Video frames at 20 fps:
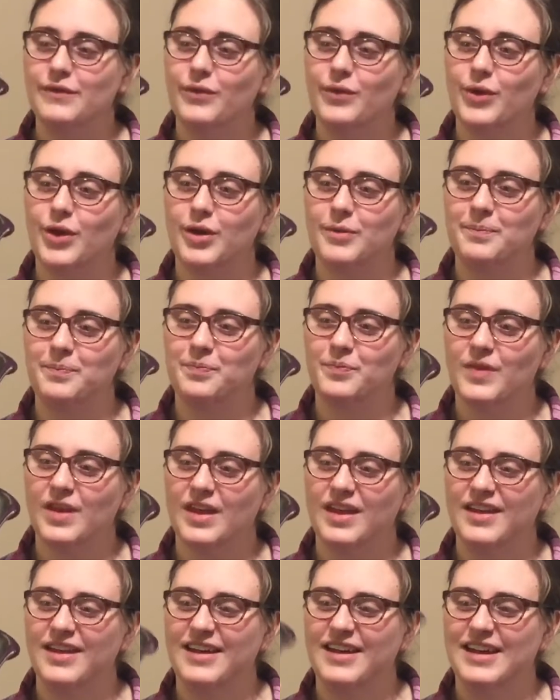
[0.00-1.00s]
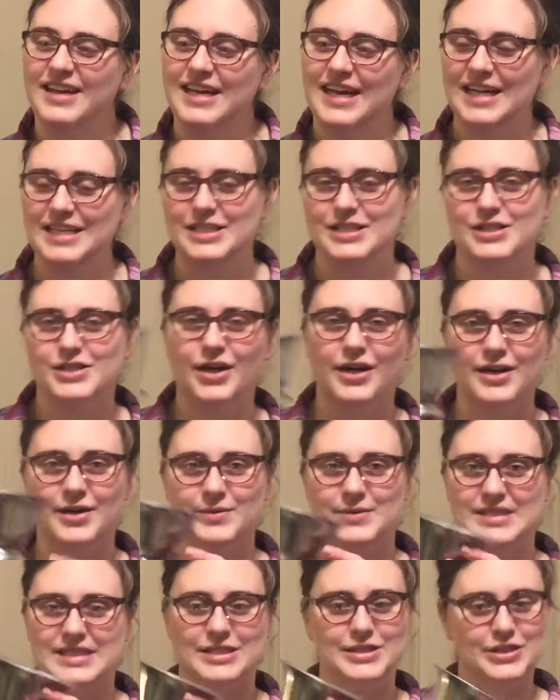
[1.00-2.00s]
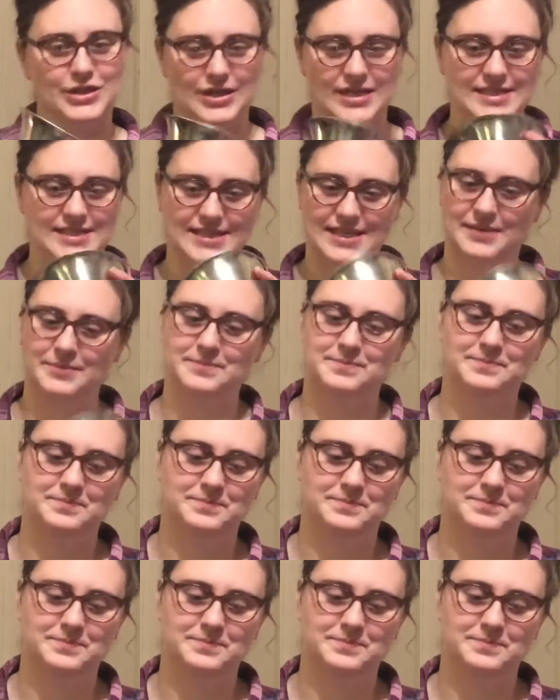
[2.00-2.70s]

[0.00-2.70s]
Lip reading: for. I just thought it was interesting.